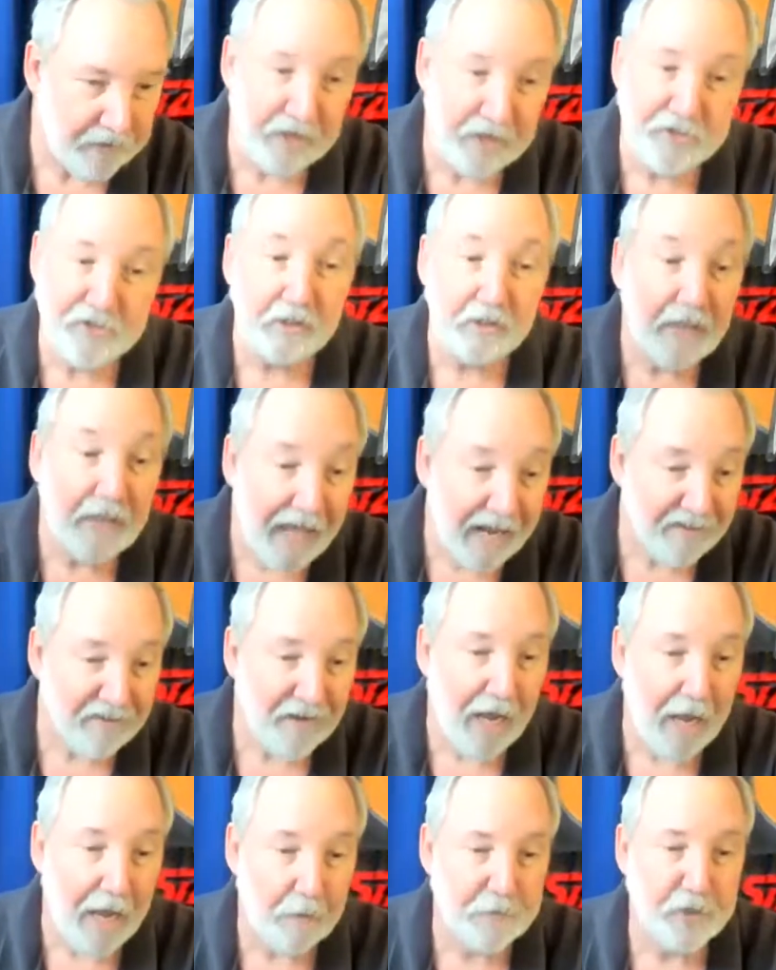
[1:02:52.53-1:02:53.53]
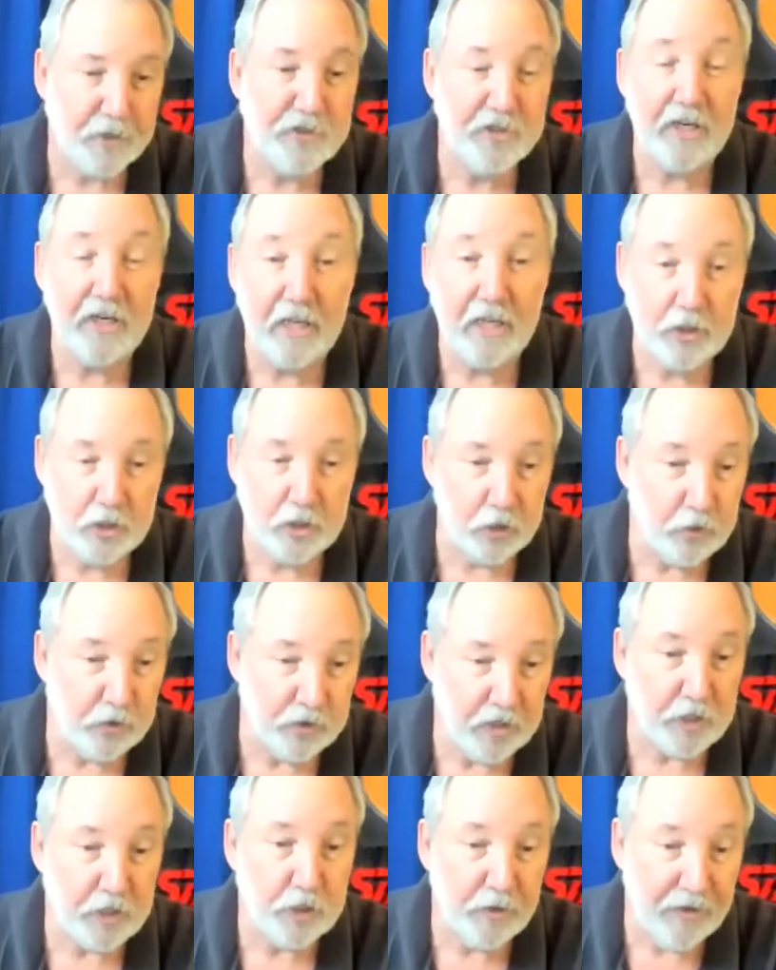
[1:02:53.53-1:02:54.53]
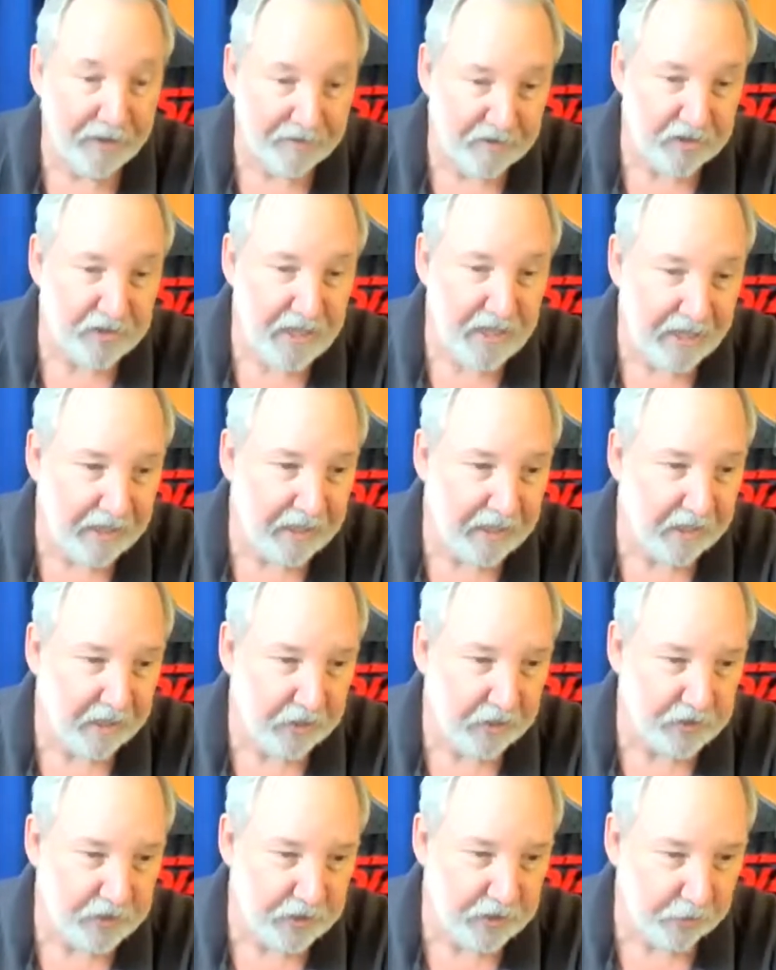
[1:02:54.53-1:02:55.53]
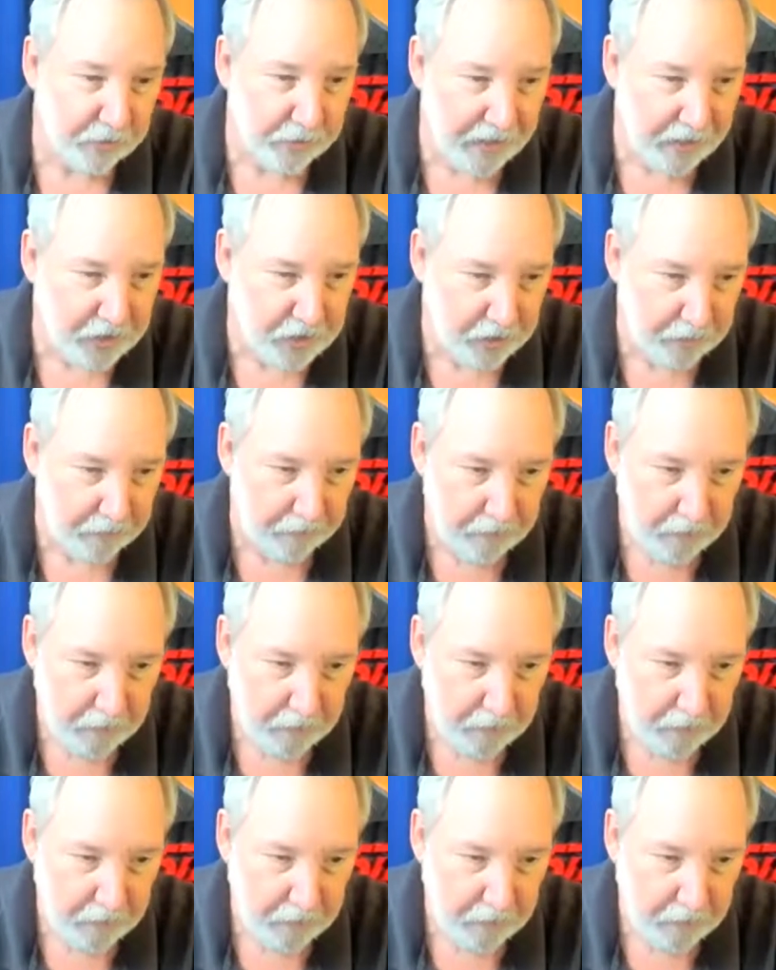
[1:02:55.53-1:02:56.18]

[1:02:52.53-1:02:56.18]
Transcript: there's a lot of options and issues that you have to take into consideration.